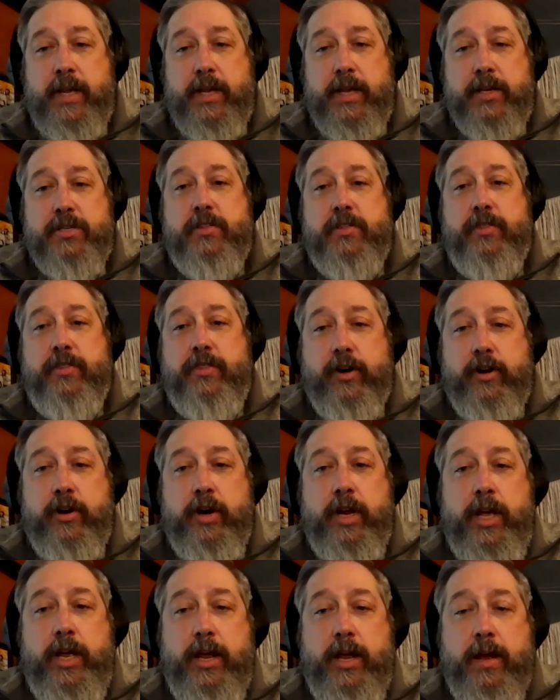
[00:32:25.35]
is
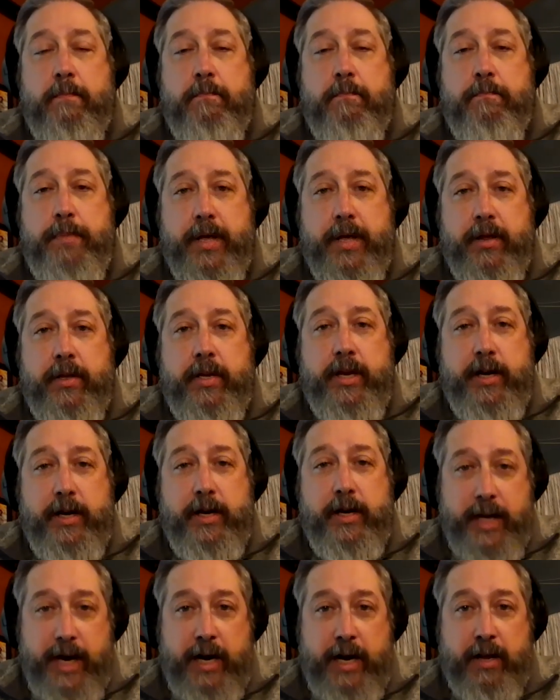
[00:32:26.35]
$30
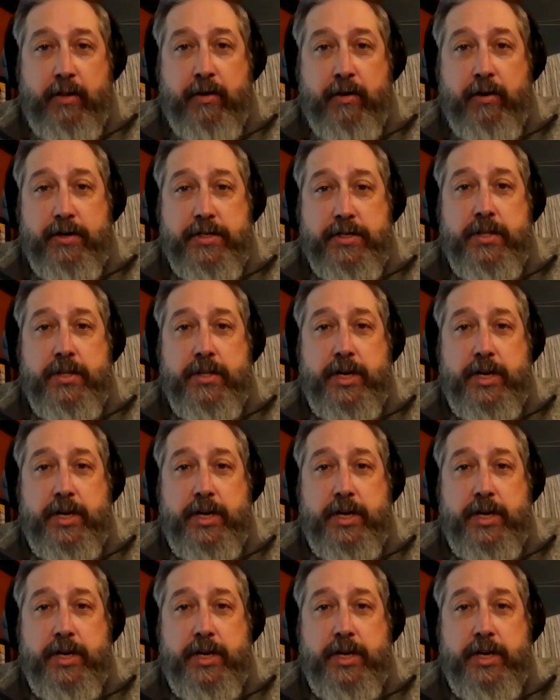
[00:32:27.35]
billion in the